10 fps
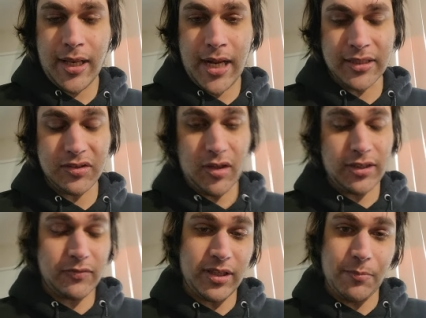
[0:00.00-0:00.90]
And it
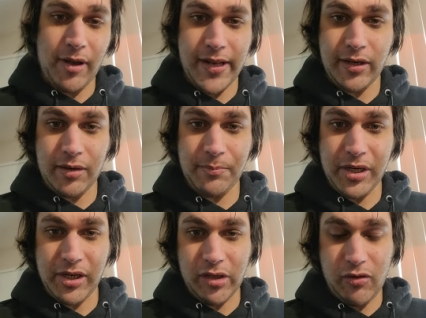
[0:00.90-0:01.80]
starts with the planet on
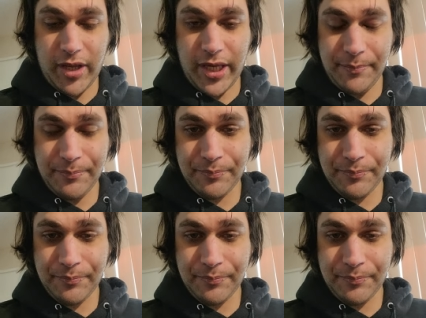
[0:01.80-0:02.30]
Mirinoi,